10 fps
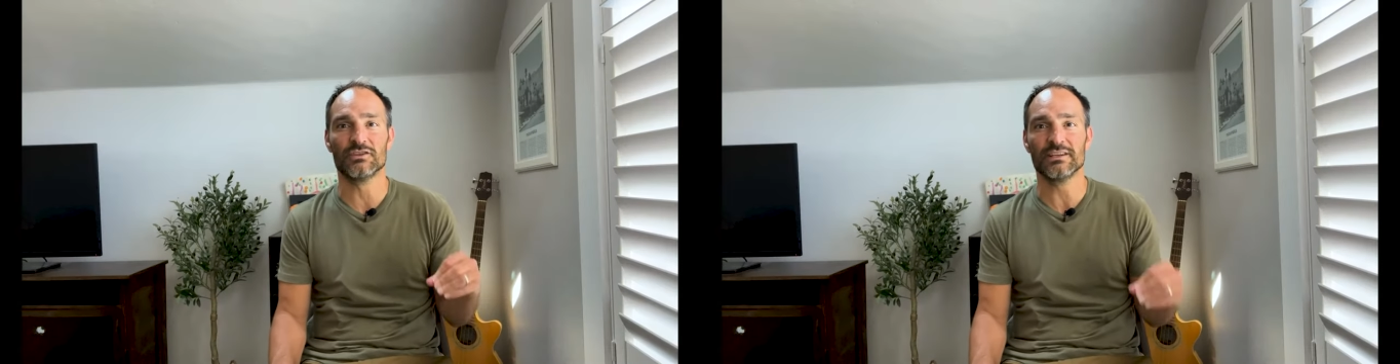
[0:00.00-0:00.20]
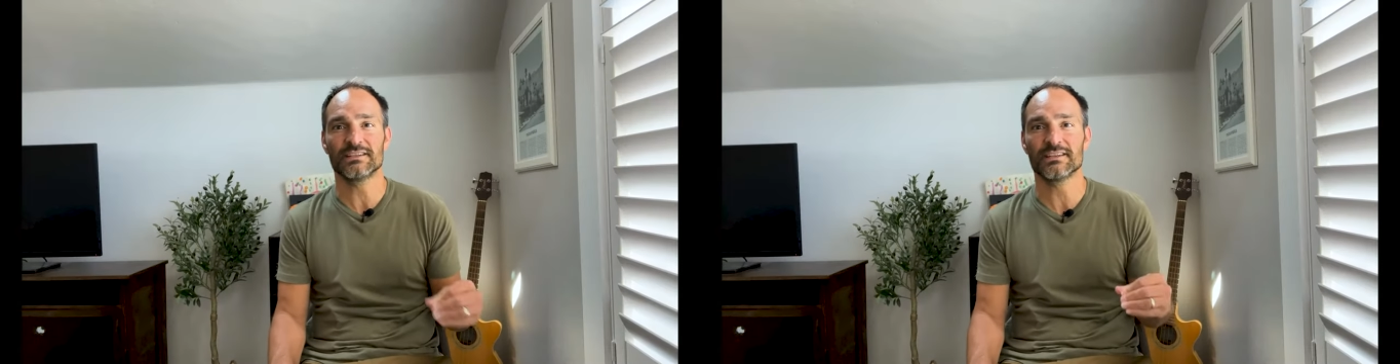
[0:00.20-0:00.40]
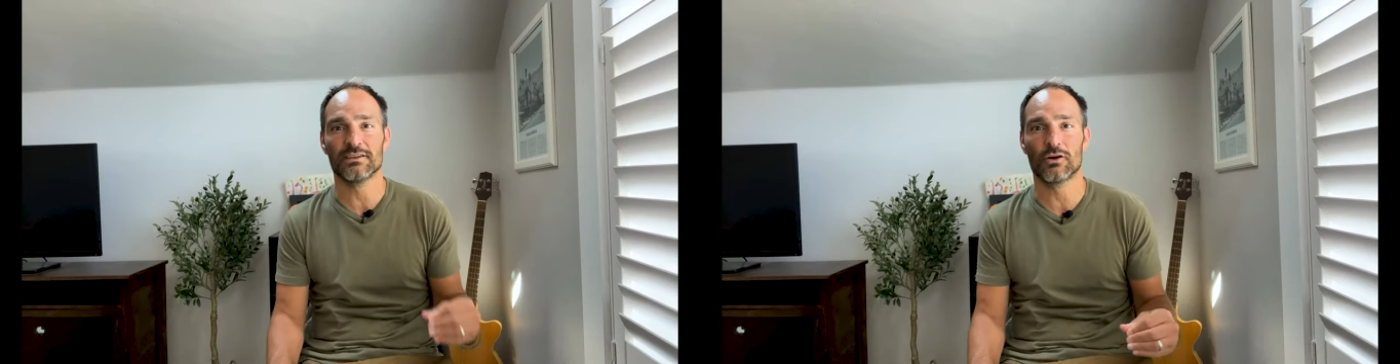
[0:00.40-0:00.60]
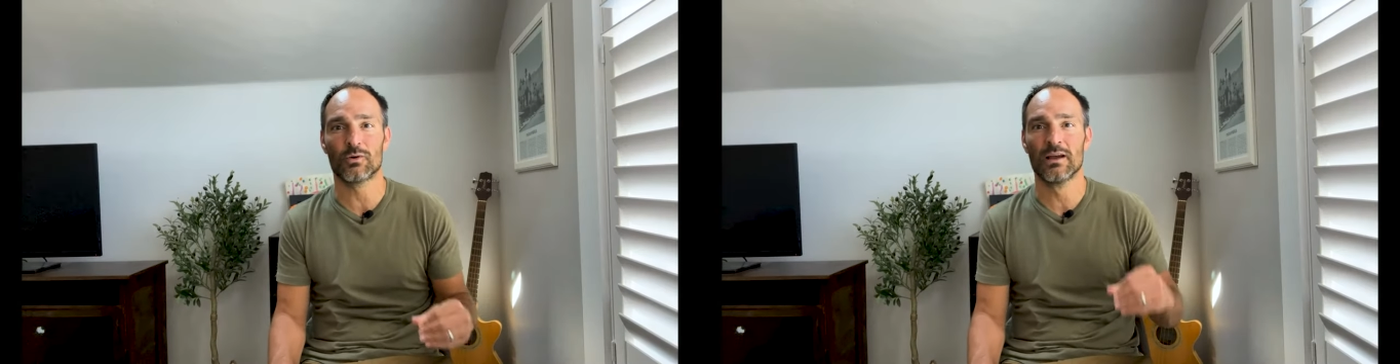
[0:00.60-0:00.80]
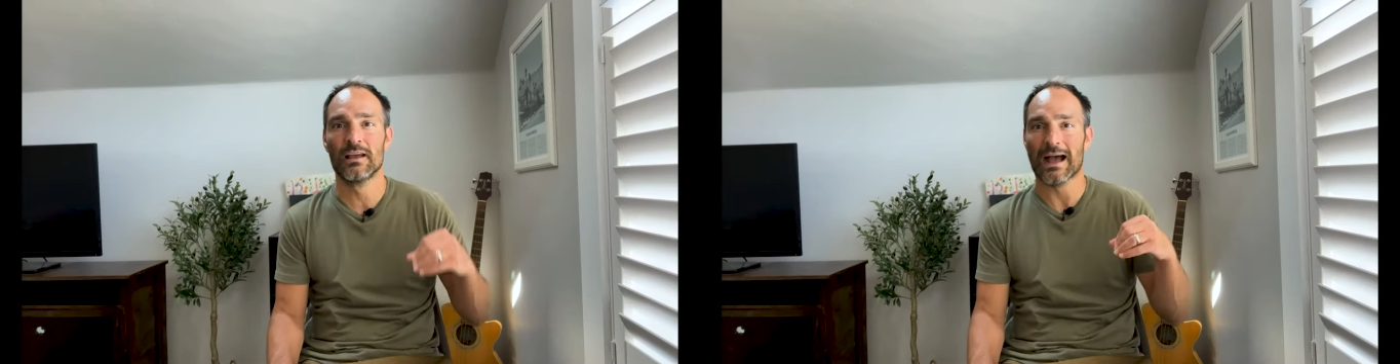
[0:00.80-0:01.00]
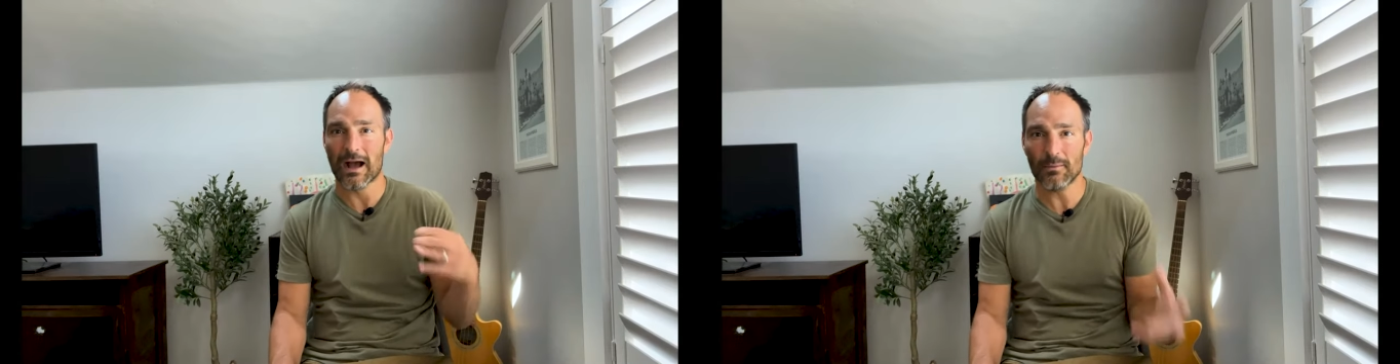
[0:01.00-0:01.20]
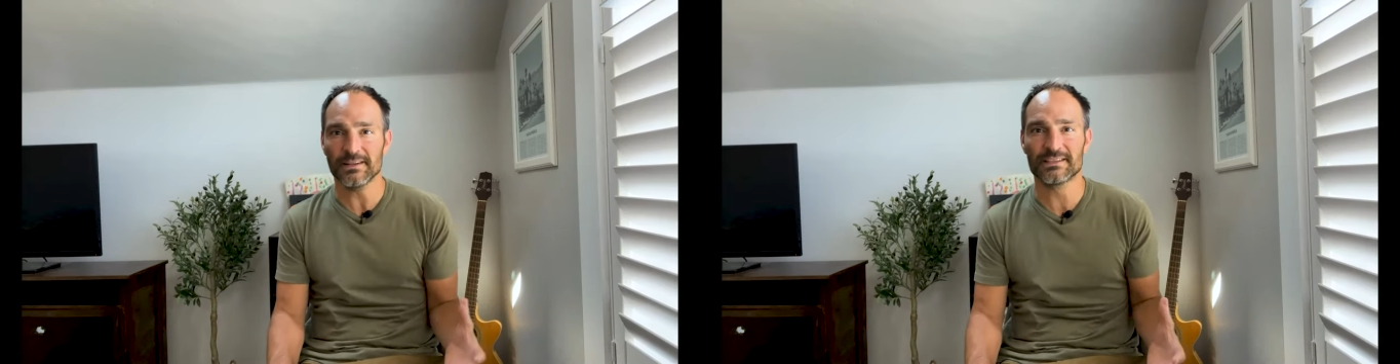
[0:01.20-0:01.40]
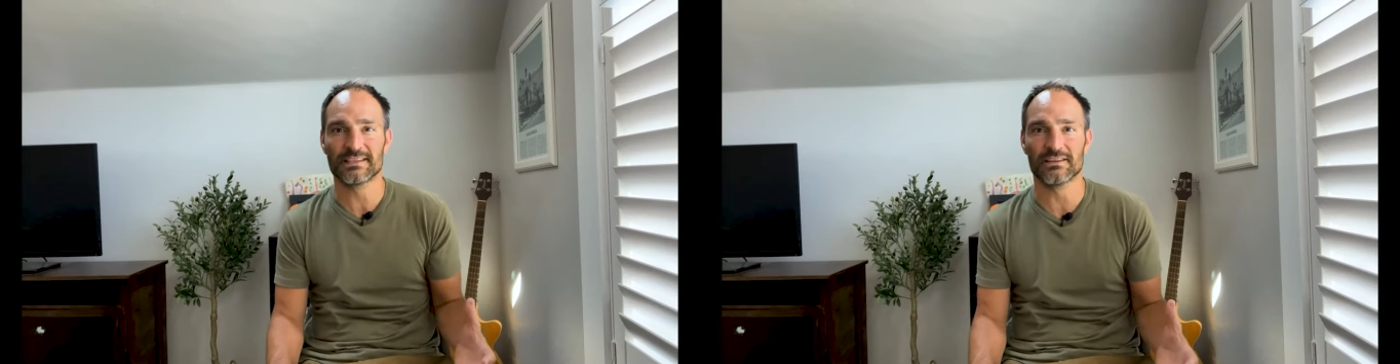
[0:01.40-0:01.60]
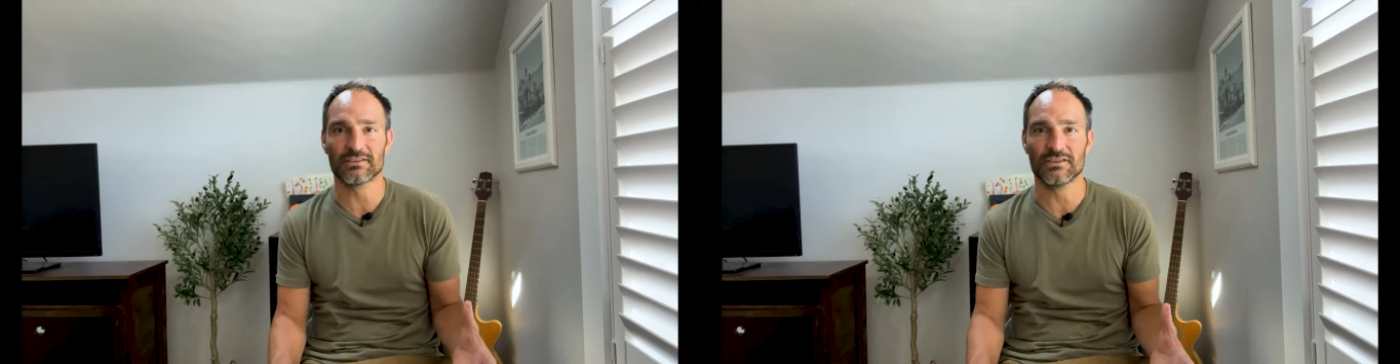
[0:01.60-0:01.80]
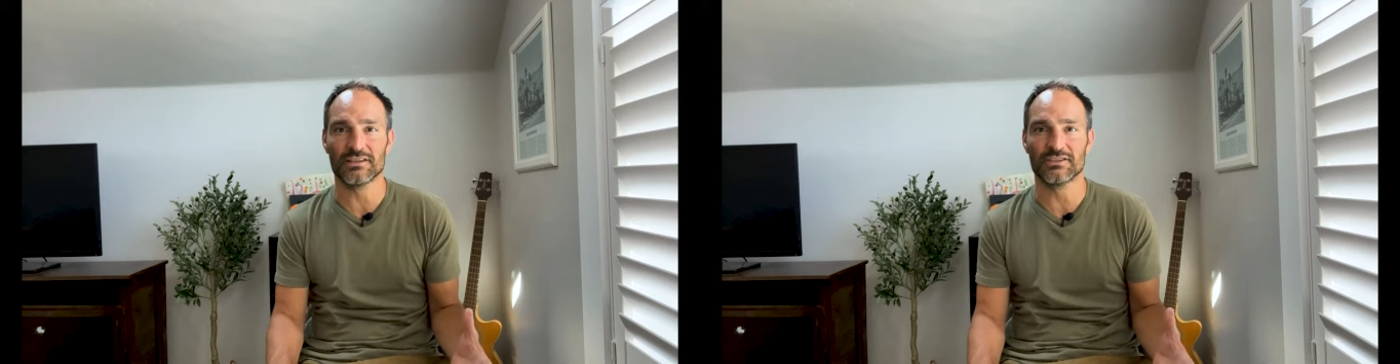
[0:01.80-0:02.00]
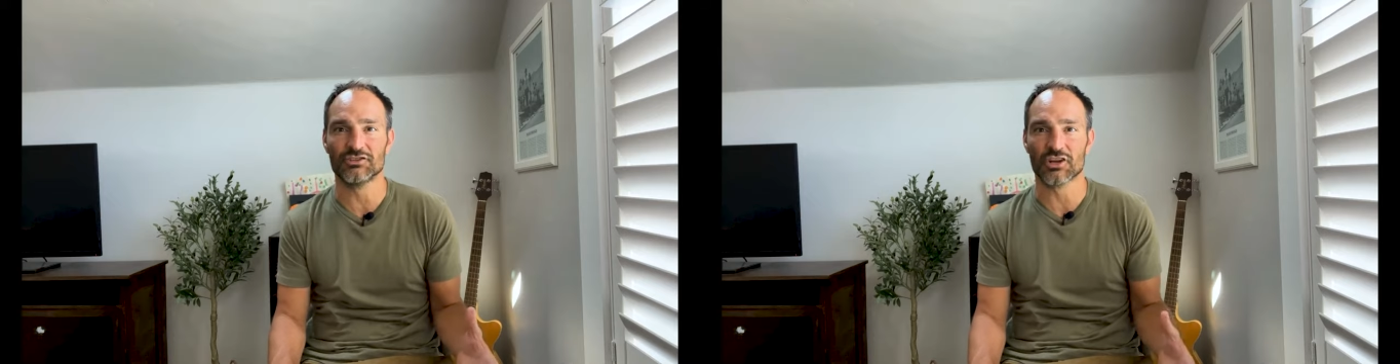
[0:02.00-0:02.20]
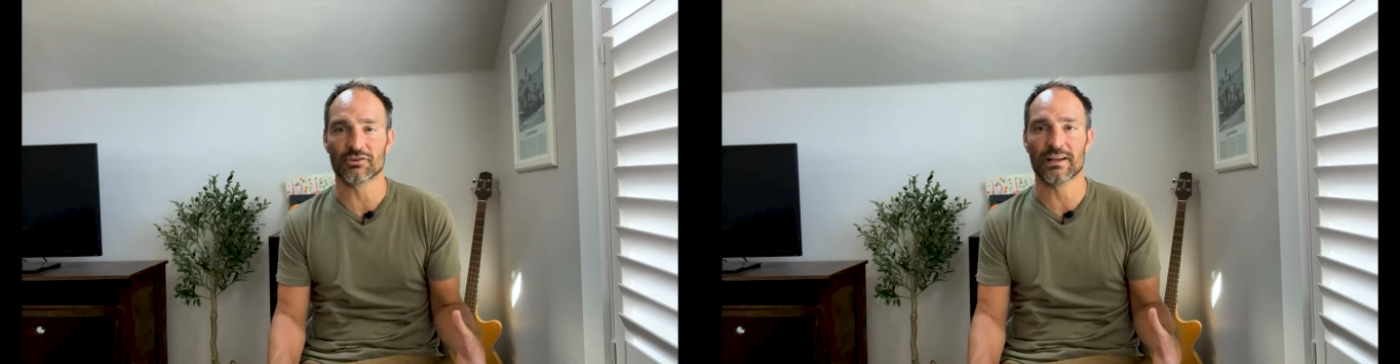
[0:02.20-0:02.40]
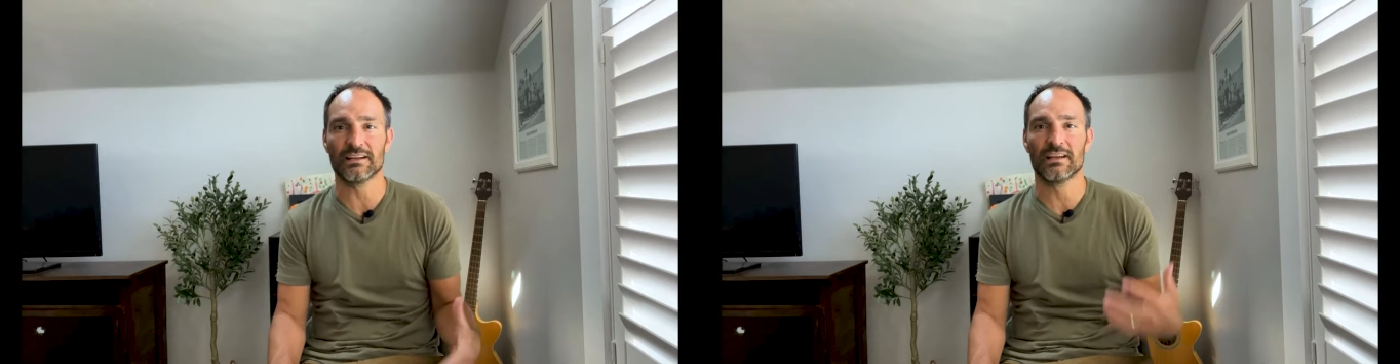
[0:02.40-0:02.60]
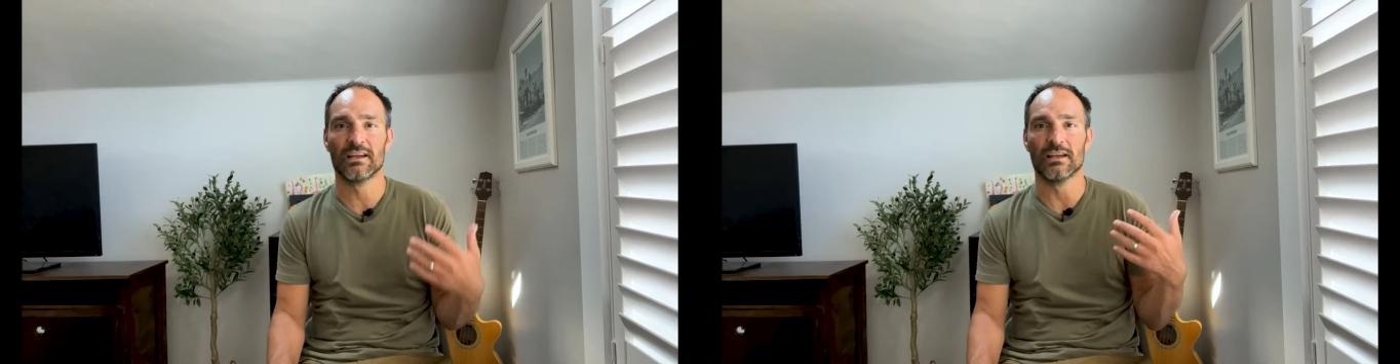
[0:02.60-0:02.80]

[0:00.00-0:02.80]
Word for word: you need to know how many sales you need to generate